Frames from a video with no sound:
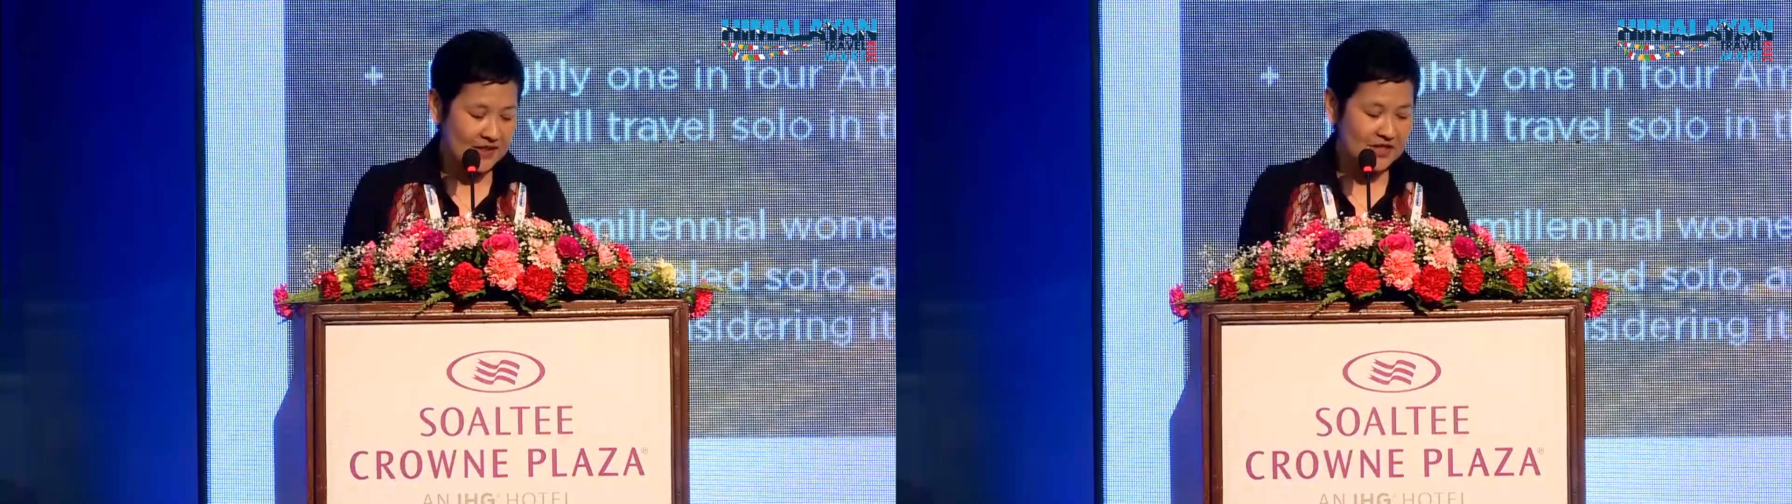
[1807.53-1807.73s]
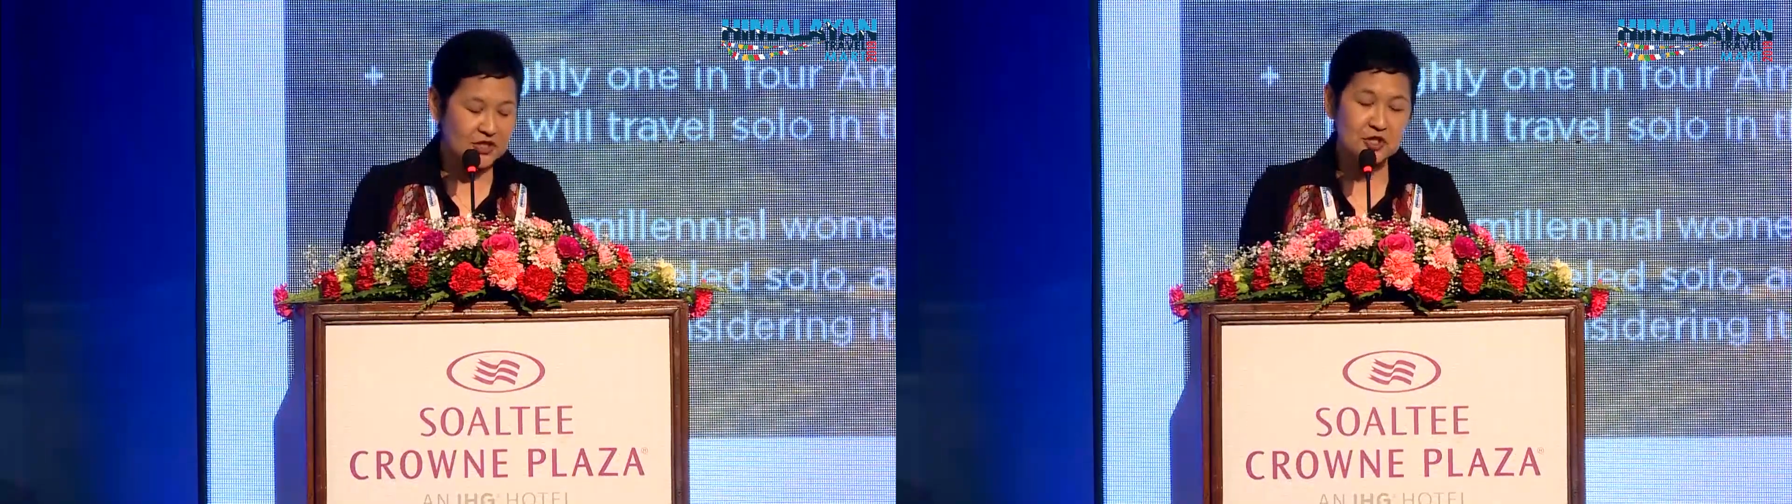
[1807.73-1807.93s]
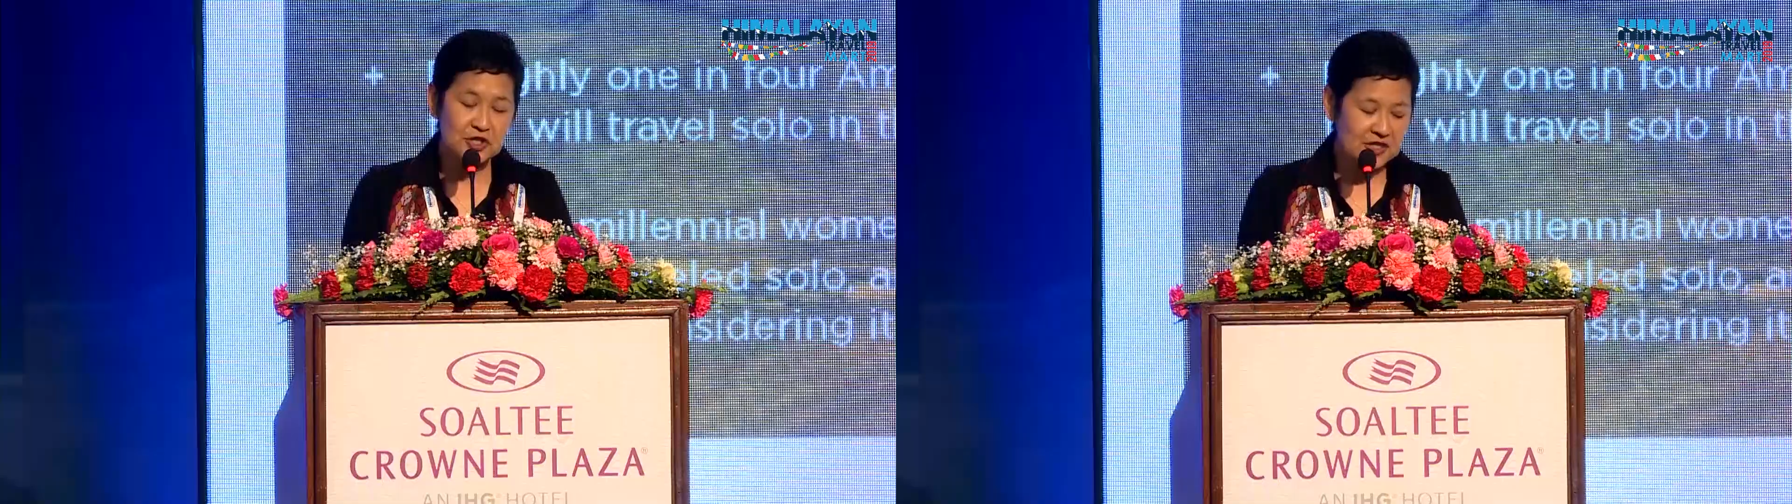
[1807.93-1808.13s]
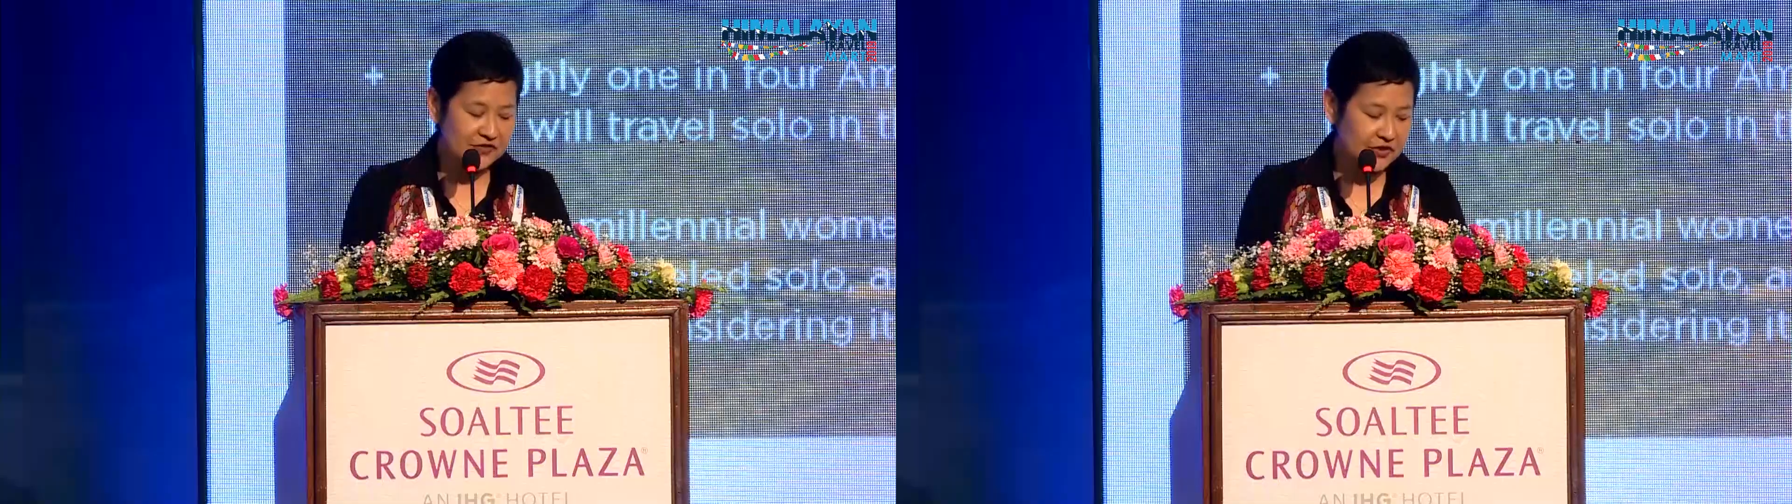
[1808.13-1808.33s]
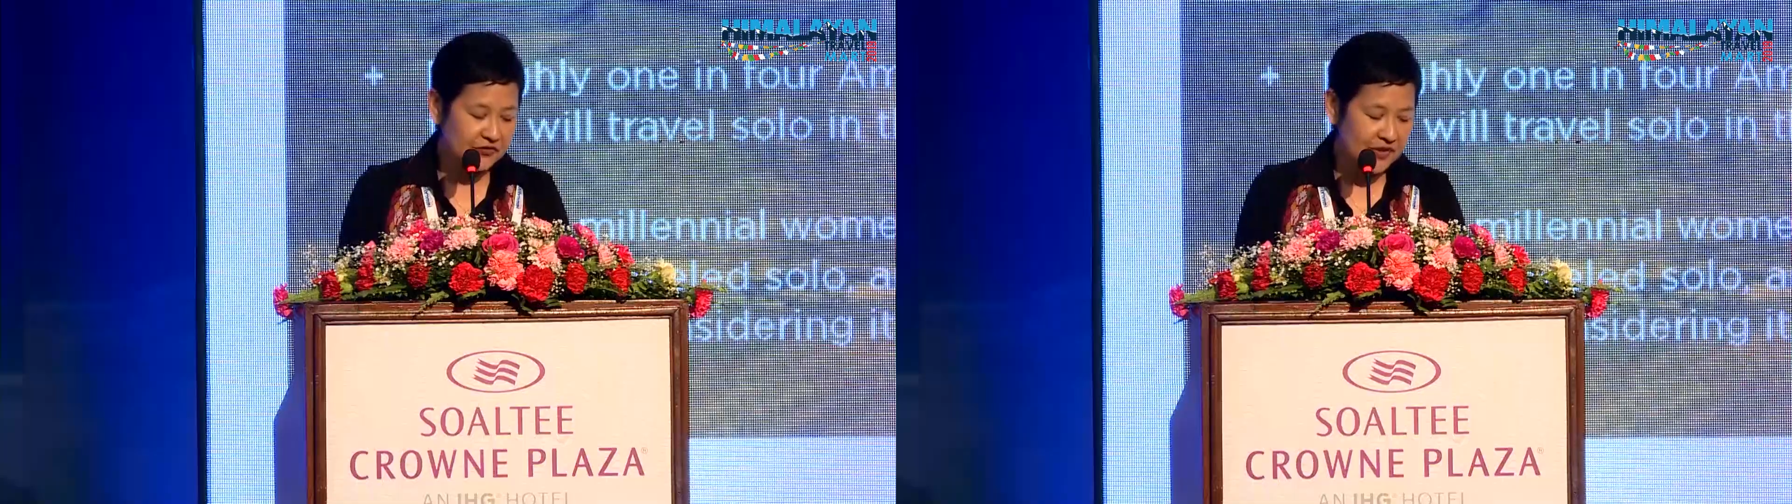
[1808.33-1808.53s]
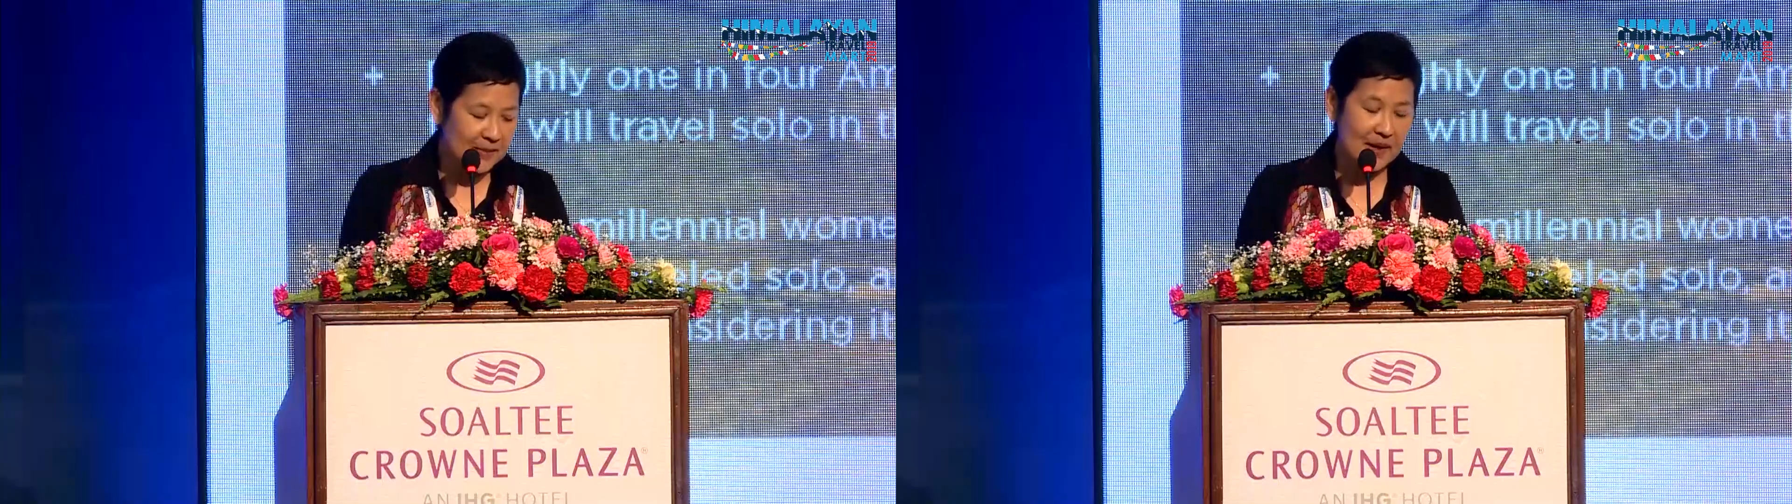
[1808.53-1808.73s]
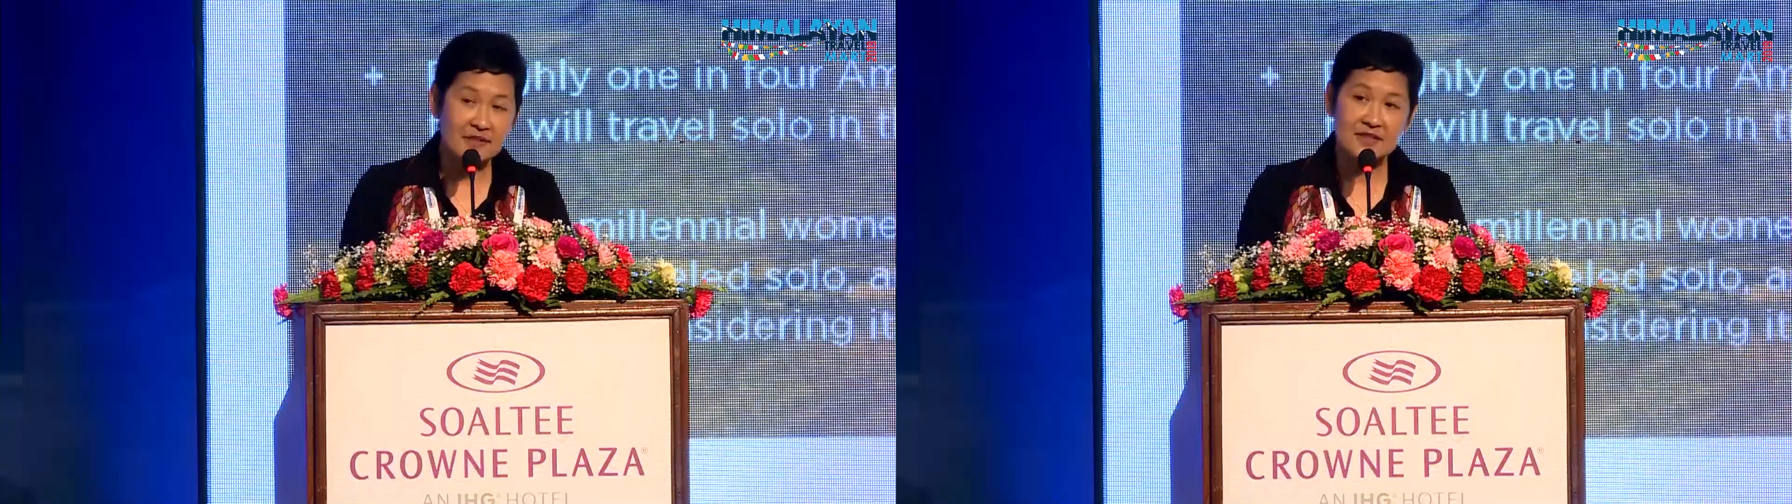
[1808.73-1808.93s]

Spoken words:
Searches for female